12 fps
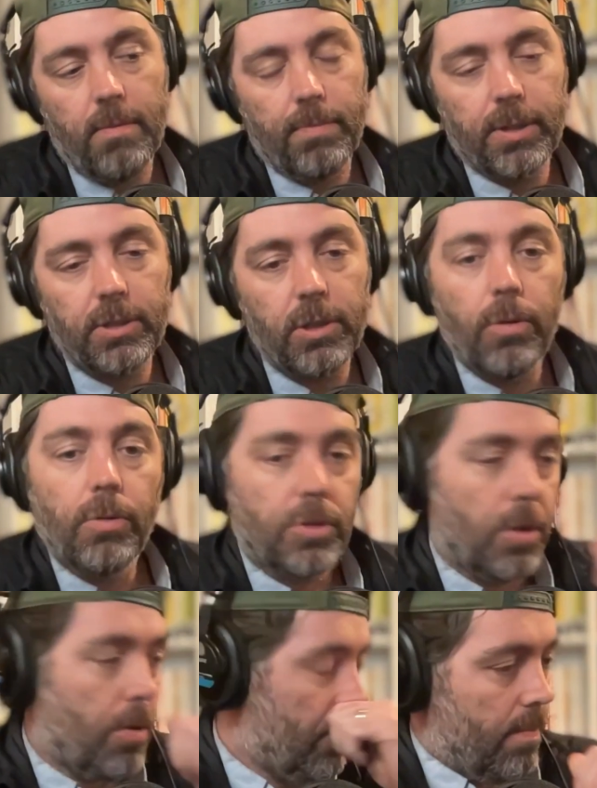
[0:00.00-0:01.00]
But
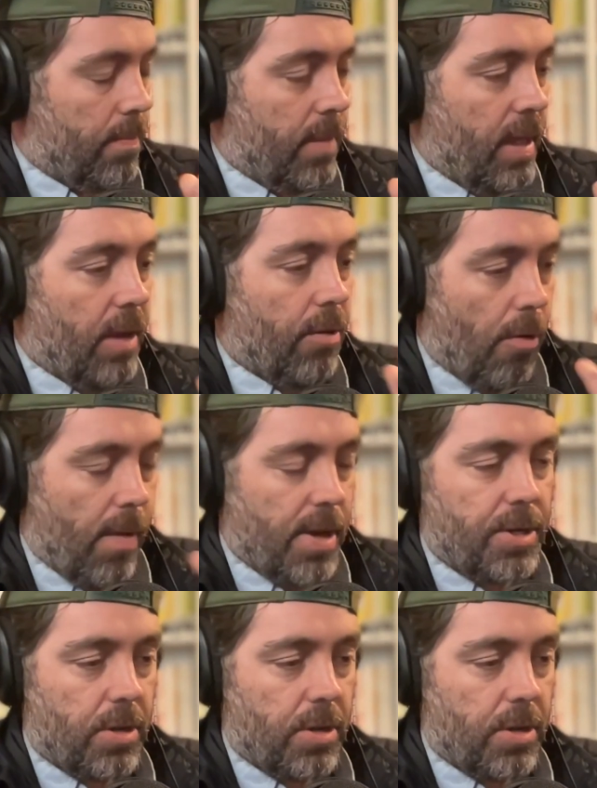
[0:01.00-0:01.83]
so in Croatia,